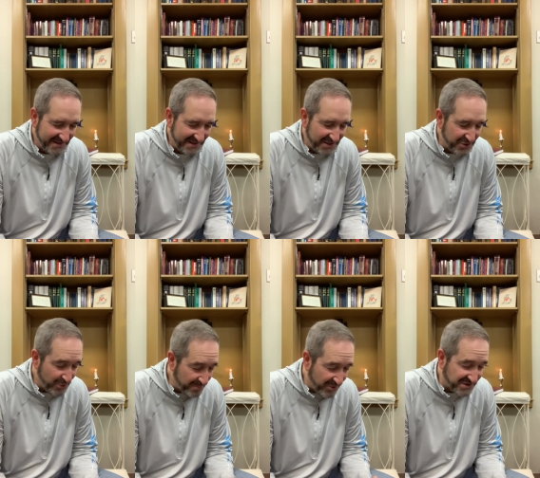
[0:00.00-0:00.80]
In
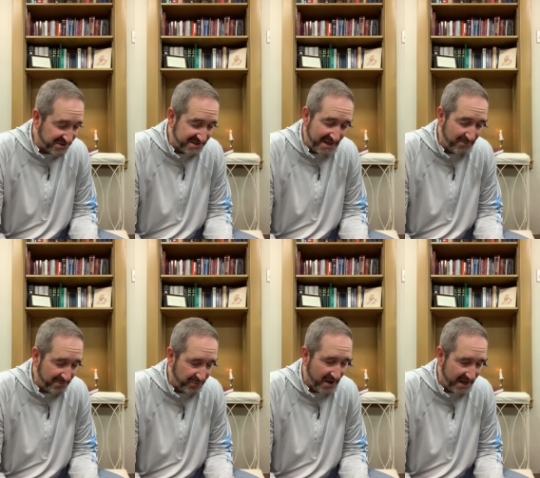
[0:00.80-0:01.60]
your precious name we
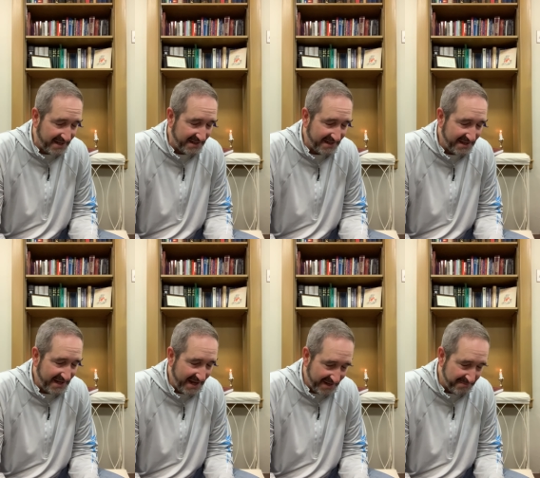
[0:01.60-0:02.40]
pray.
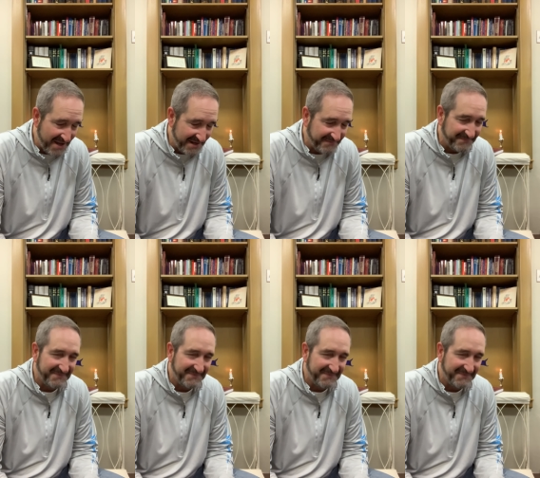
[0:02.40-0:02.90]
Amen.